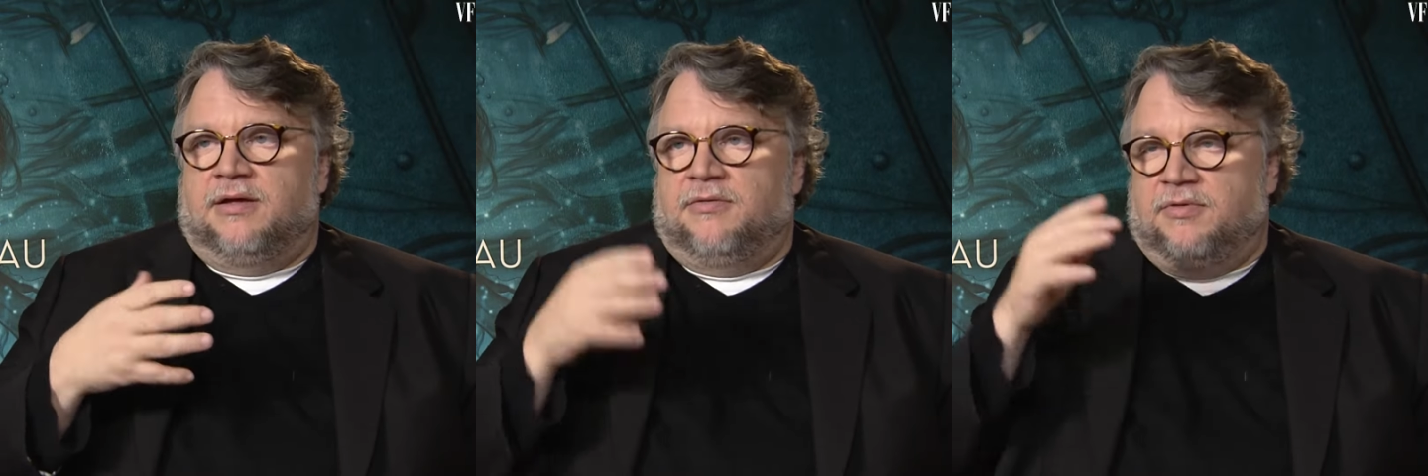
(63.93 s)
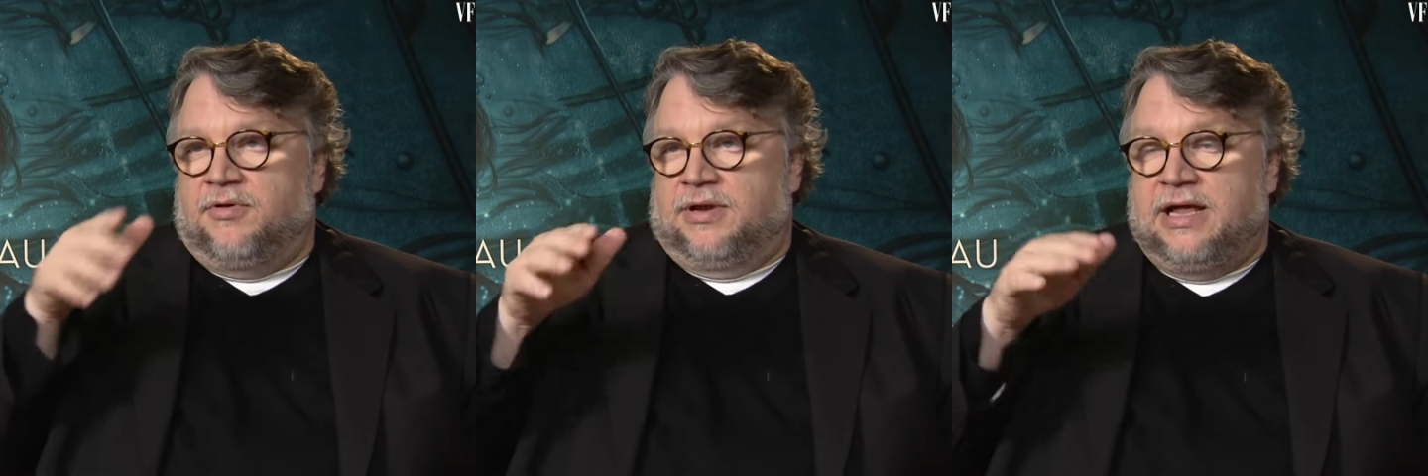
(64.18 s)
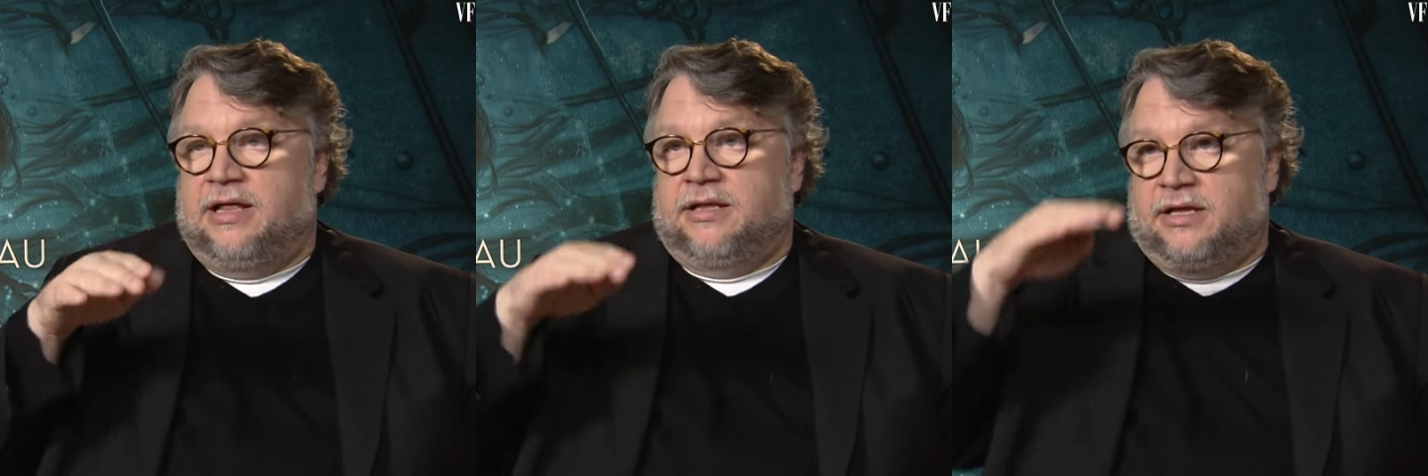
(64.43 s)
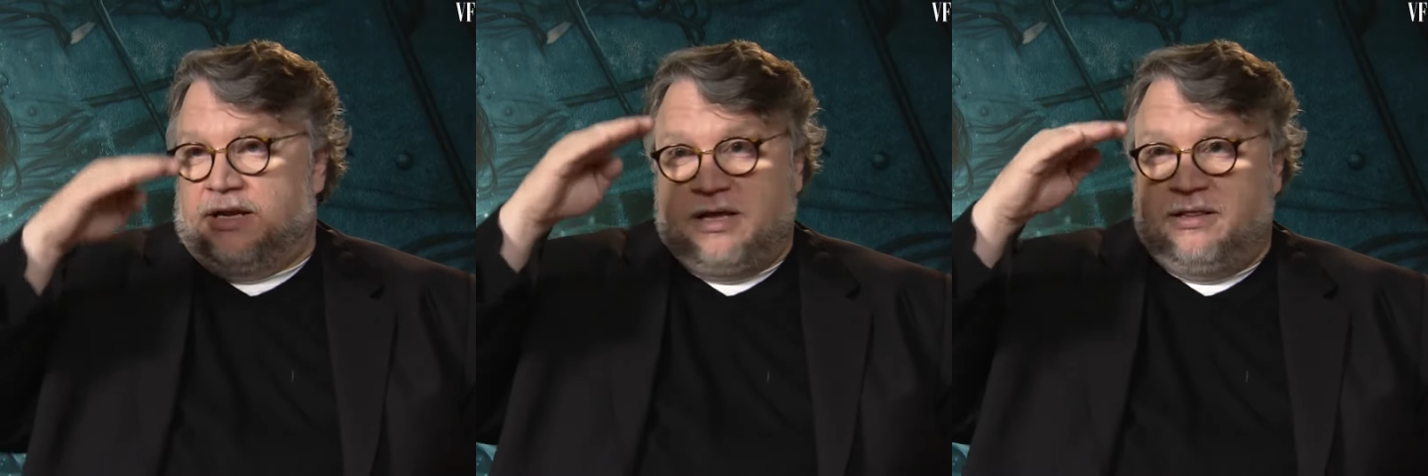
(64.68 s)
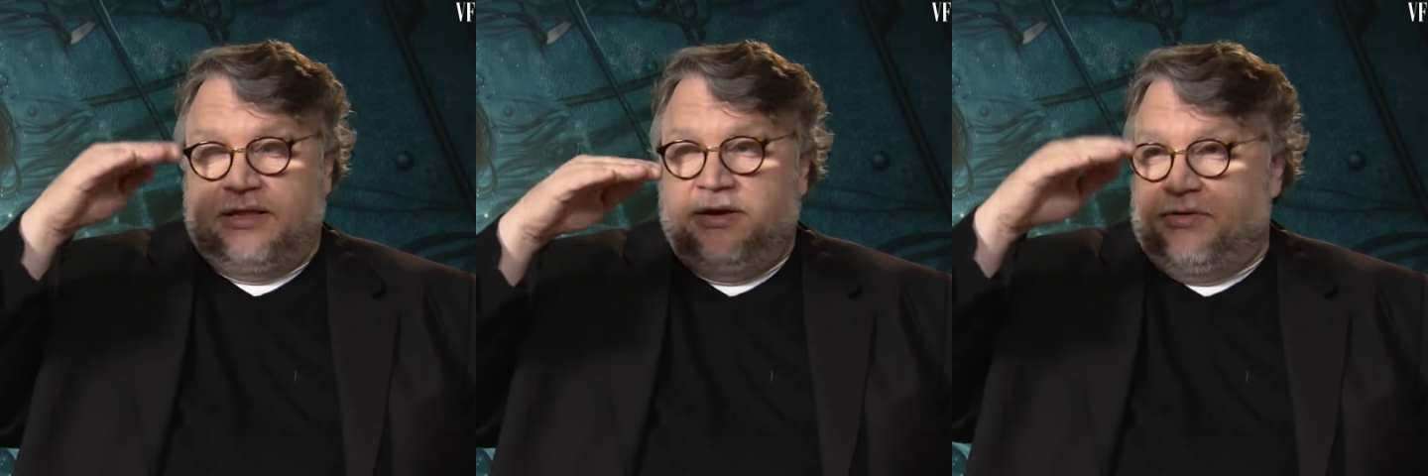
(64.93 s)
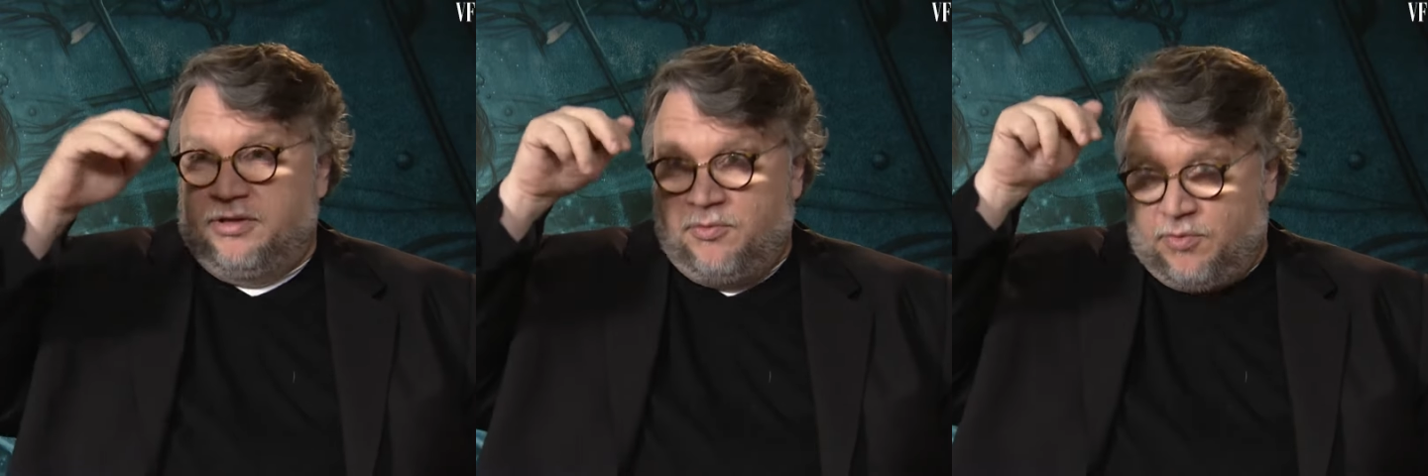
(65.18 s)
on Alien, I
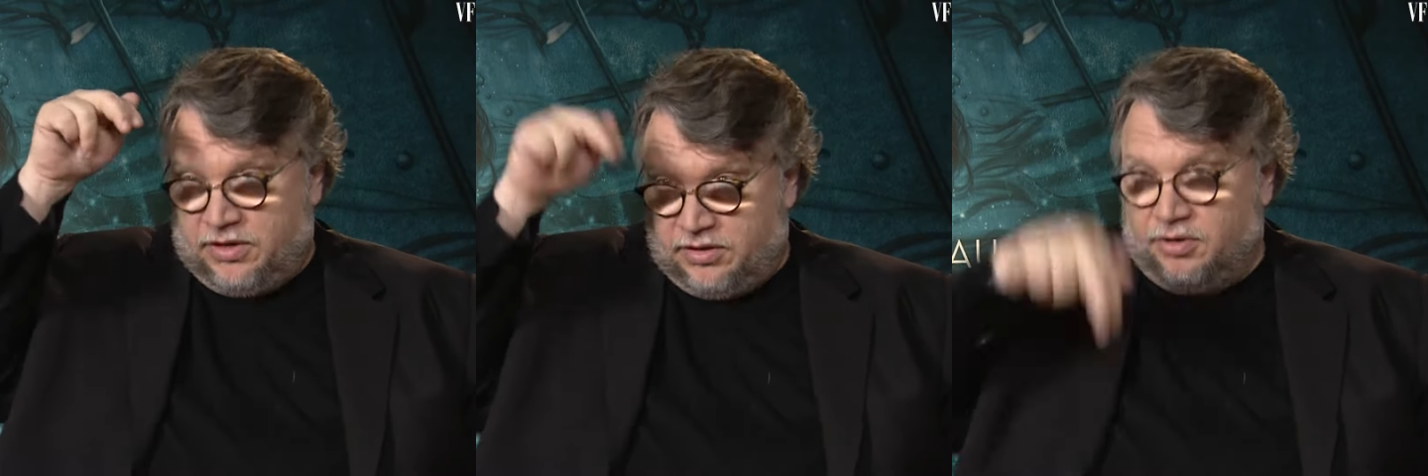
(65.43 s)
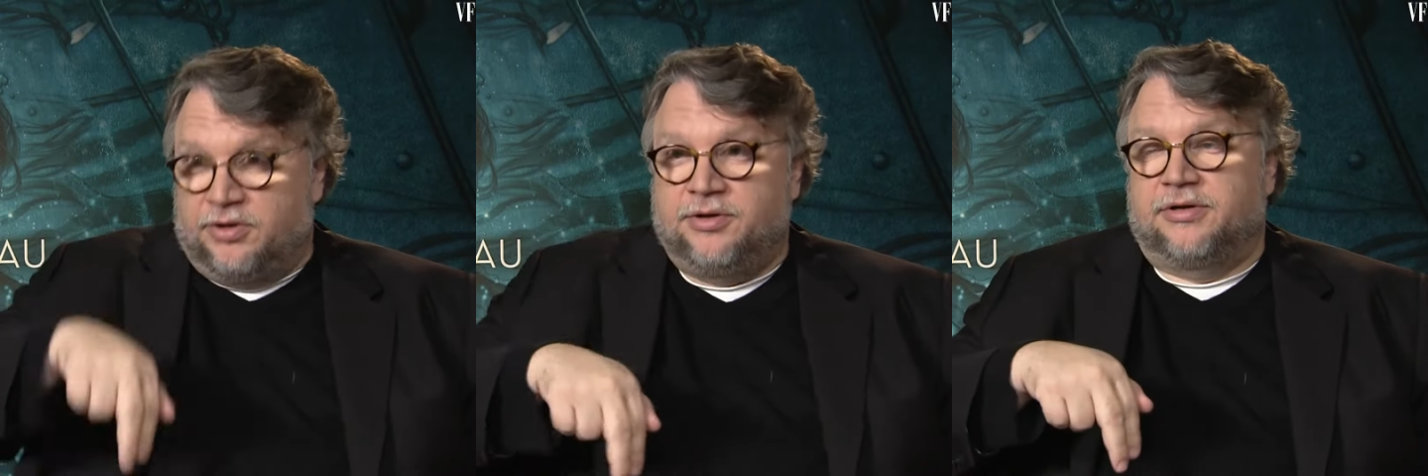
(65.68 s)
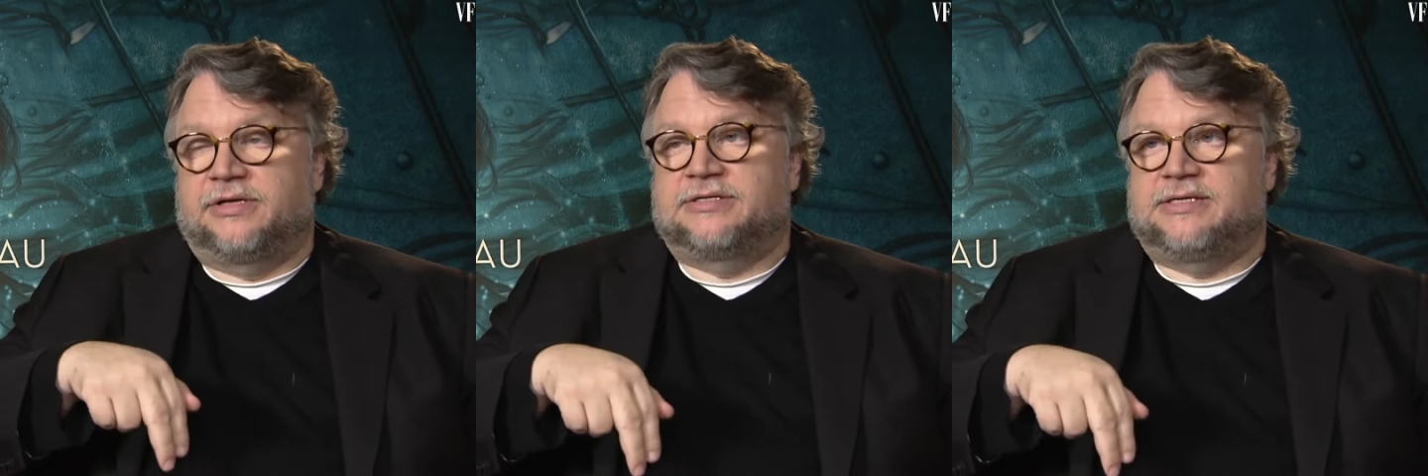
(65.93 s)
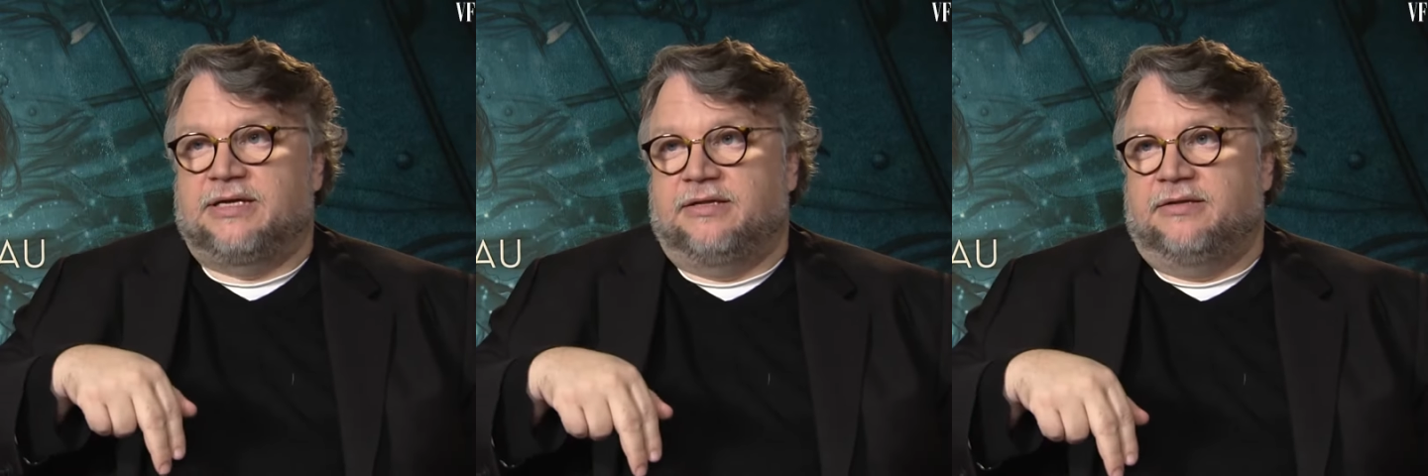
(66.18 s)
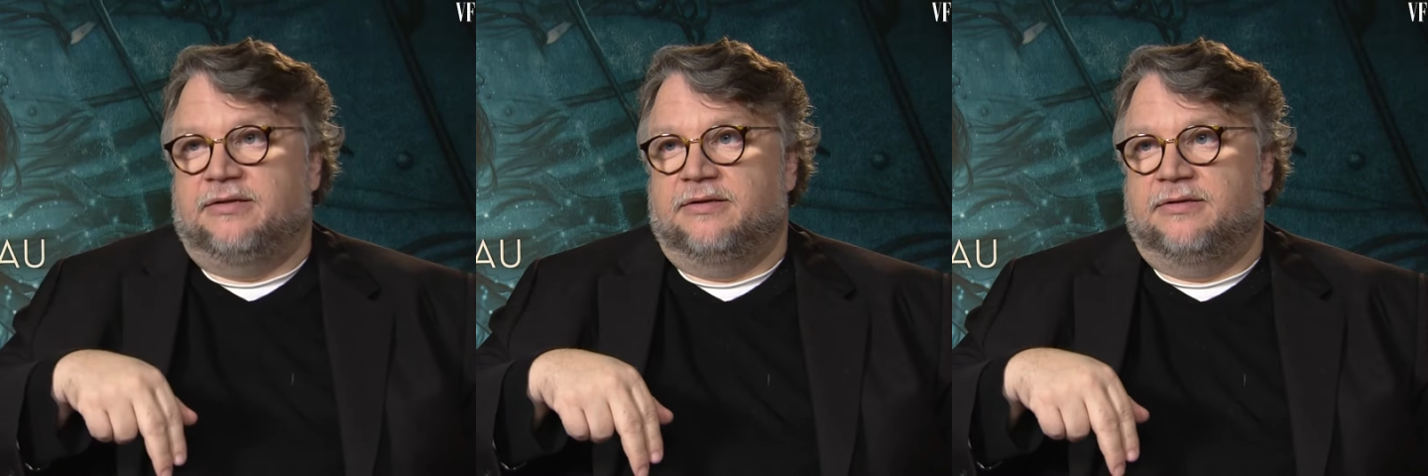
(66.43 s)
literally went under the seat.